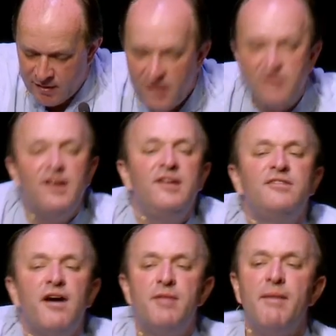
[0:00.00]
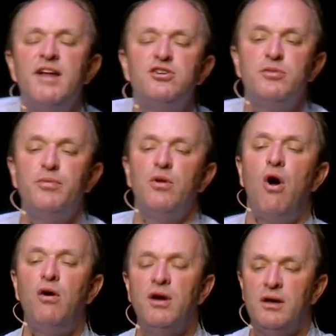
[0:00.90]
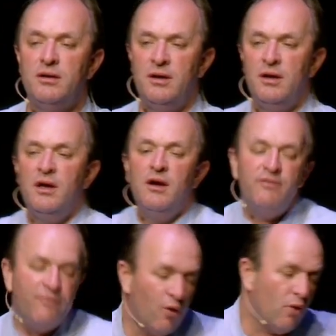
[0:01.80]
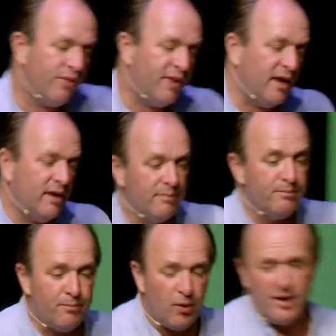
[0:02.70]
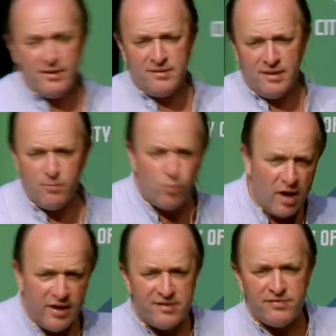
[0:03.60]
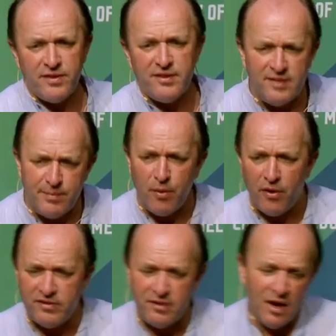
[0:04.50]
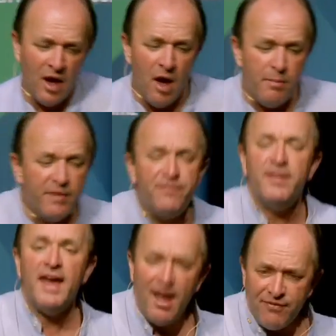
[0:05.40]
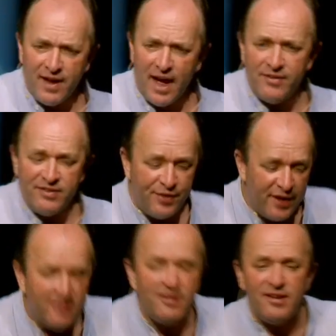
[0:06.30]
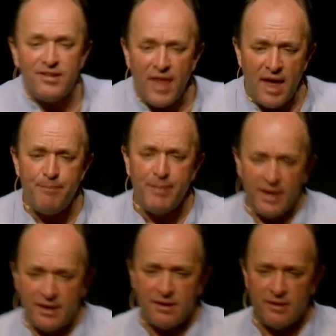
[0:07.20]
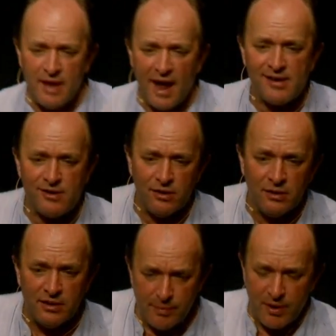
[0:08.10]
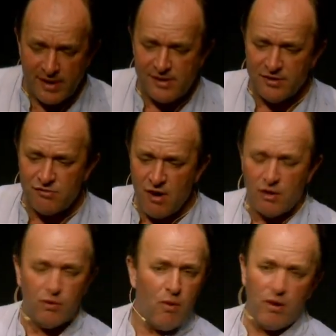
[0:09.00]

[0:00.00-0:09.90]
So scenes of unimaginable horror for the Brits and worse for the sepoys. But for the Afghans, this is their big national liberation struggle.